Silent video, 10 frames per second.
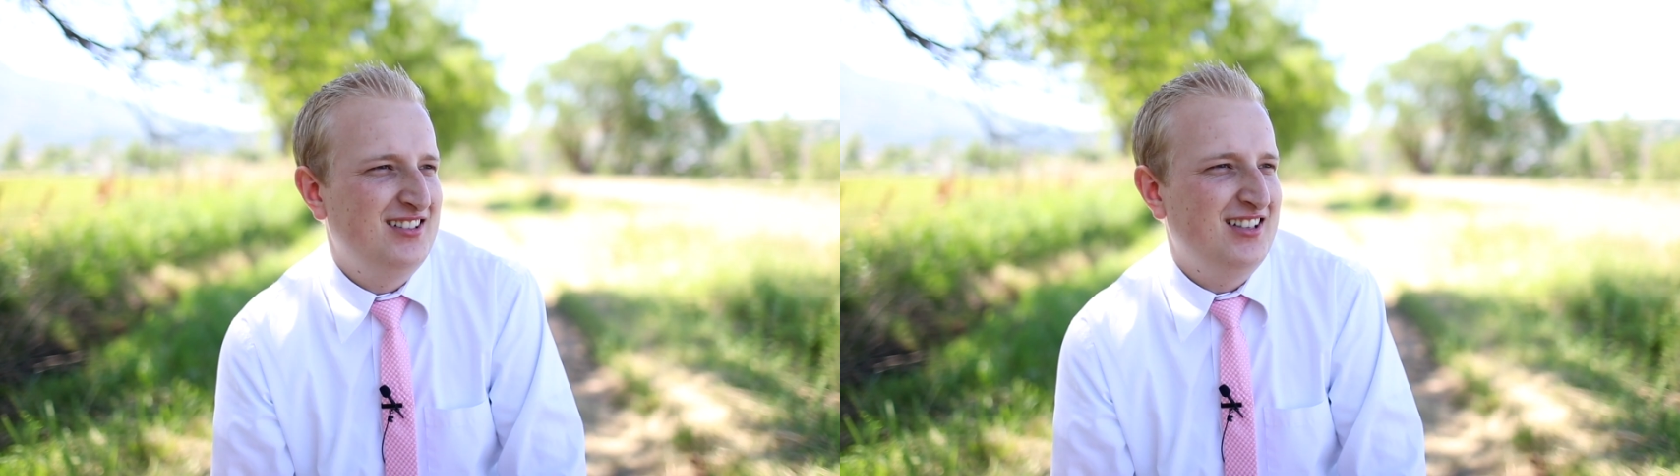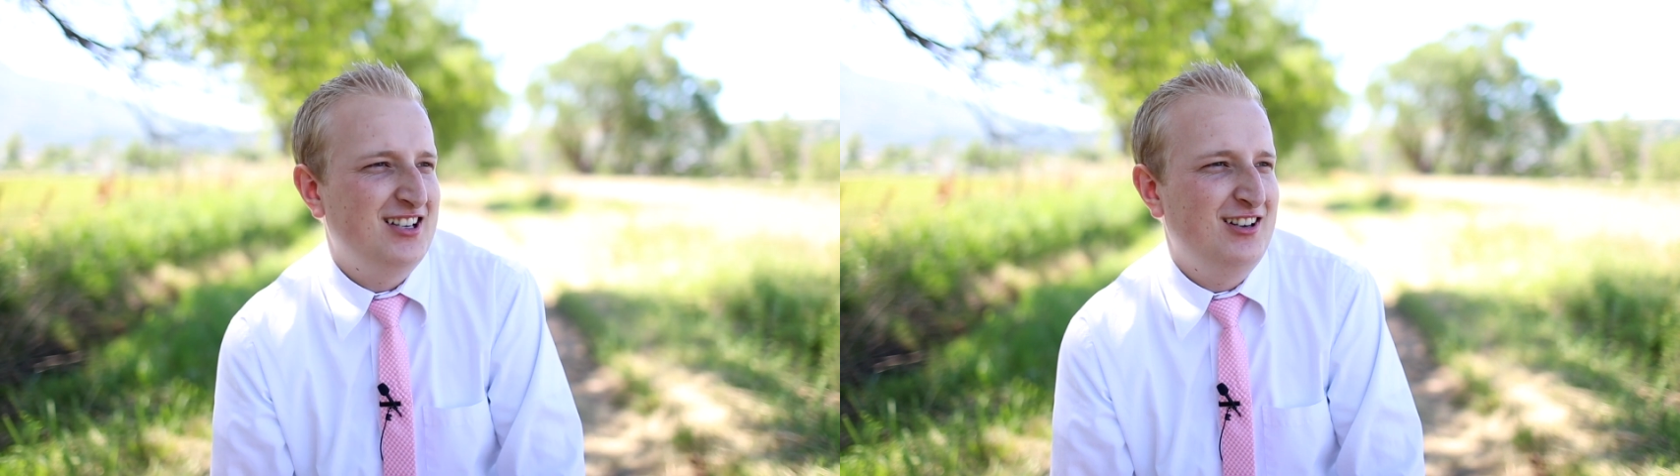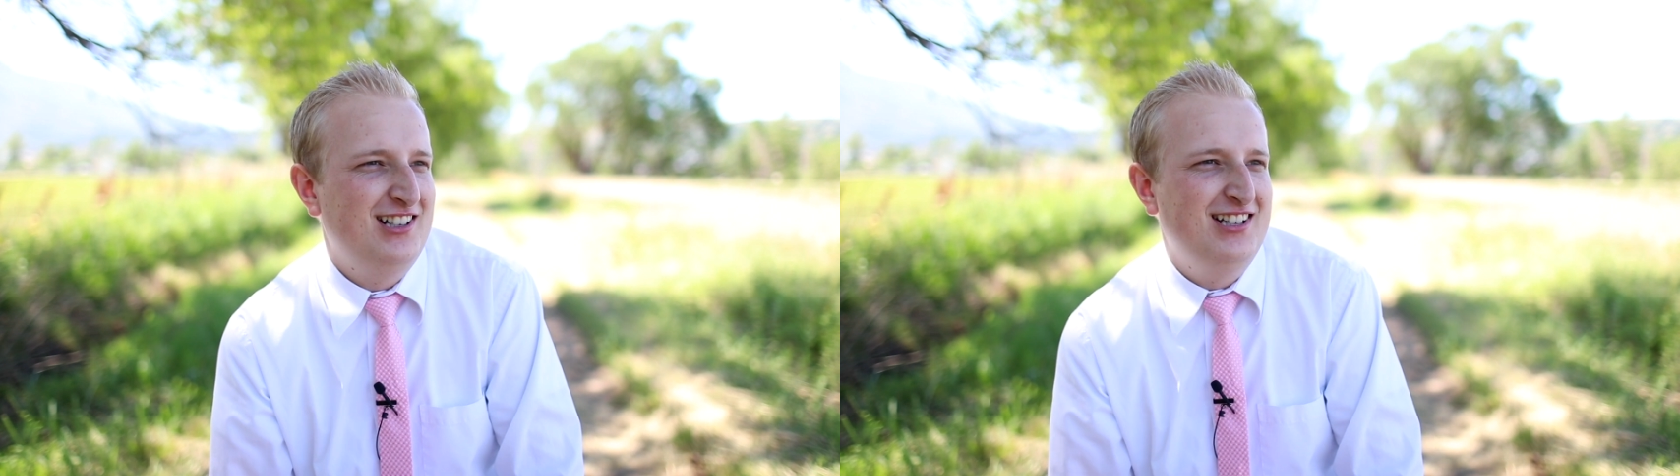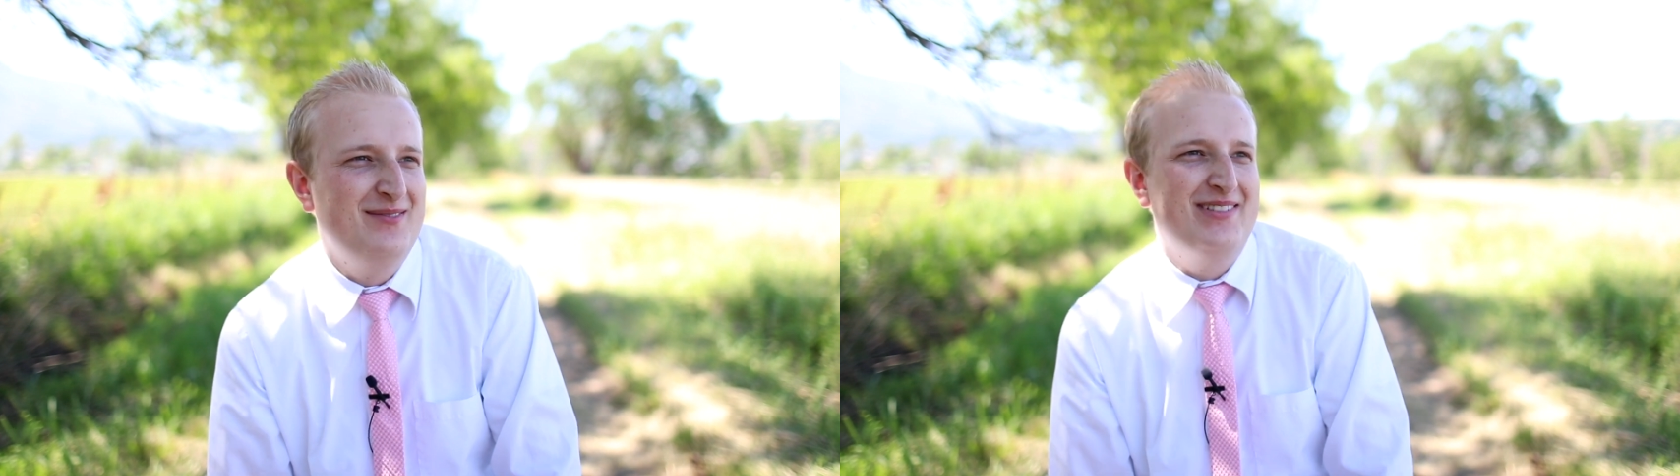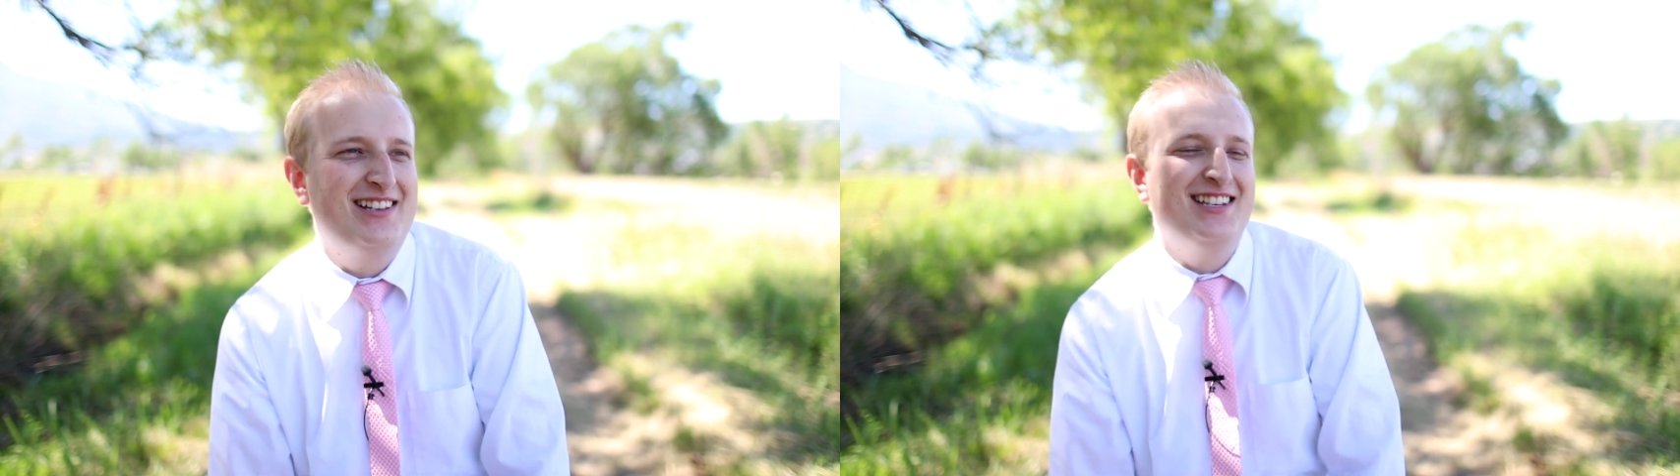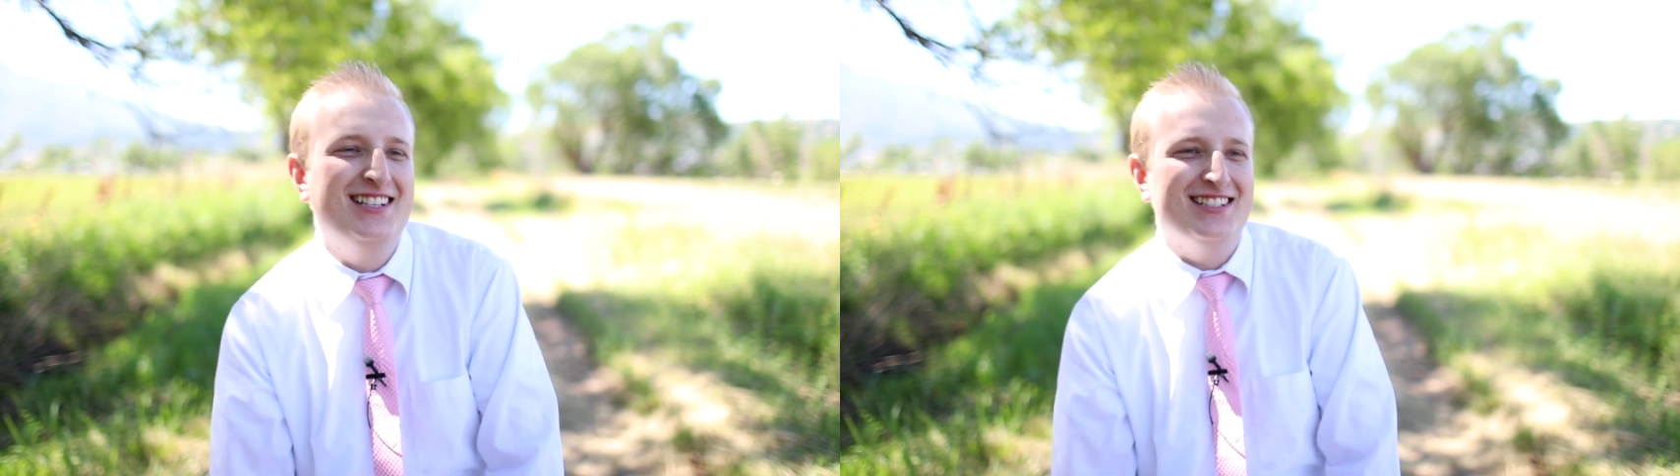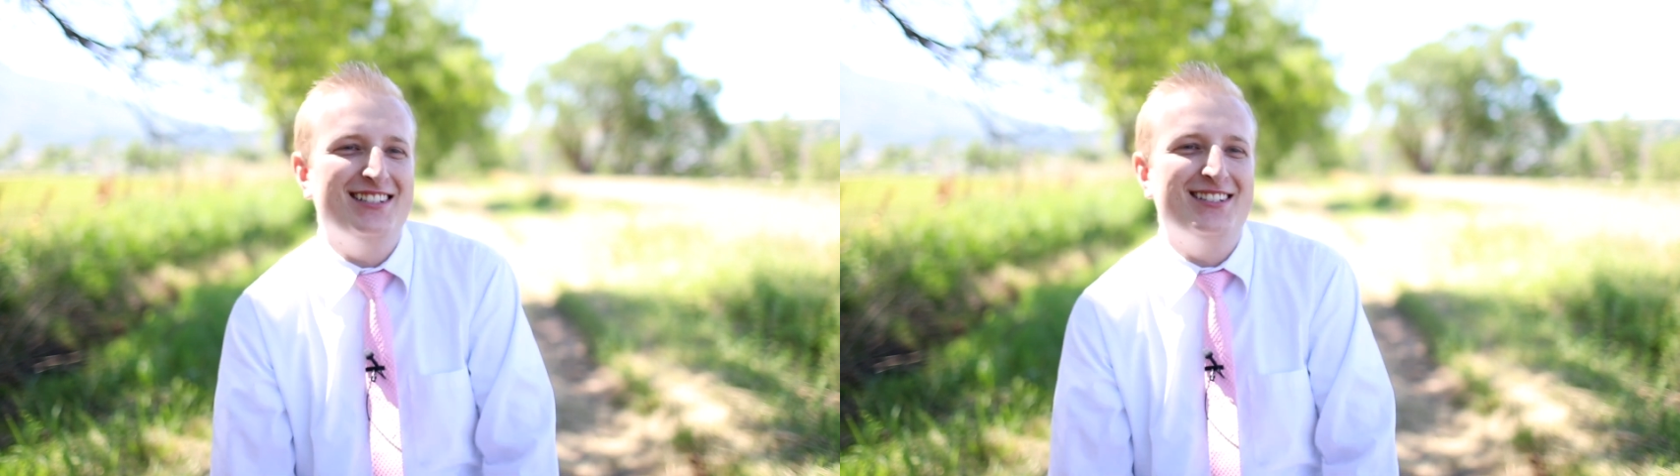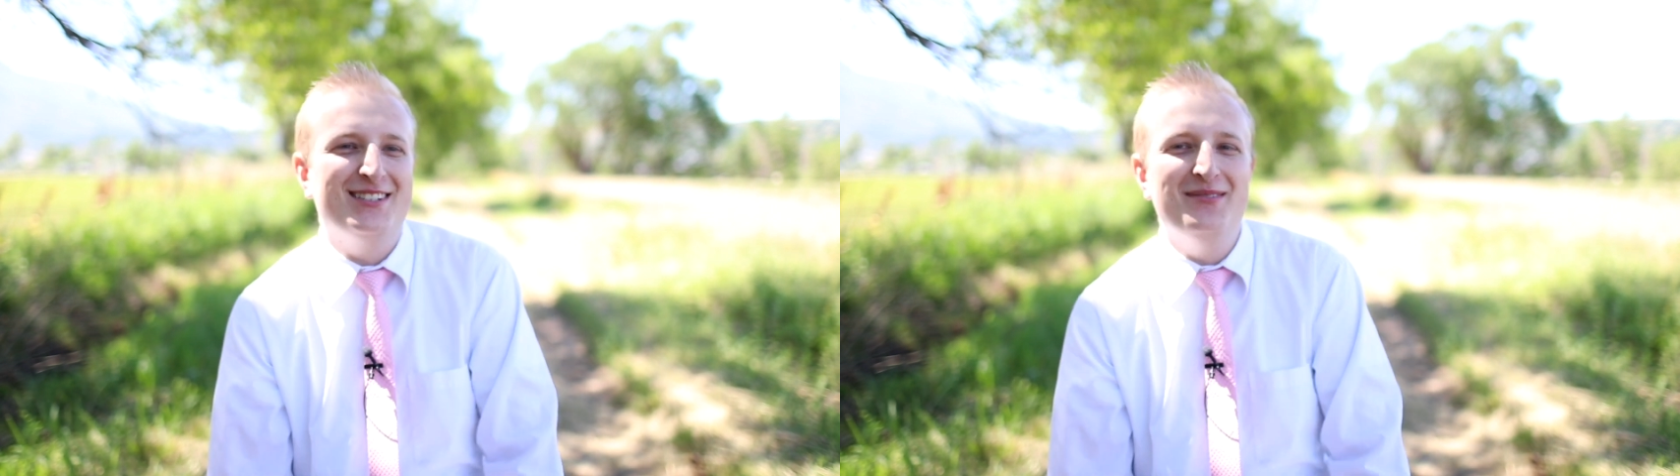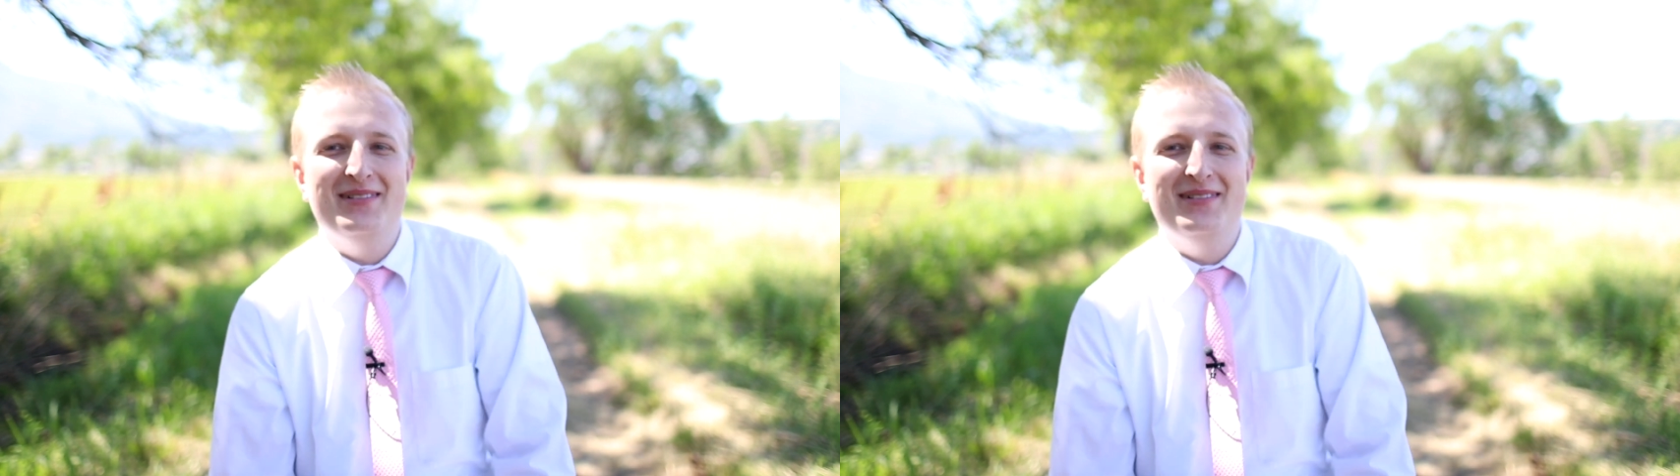That's hard because there's so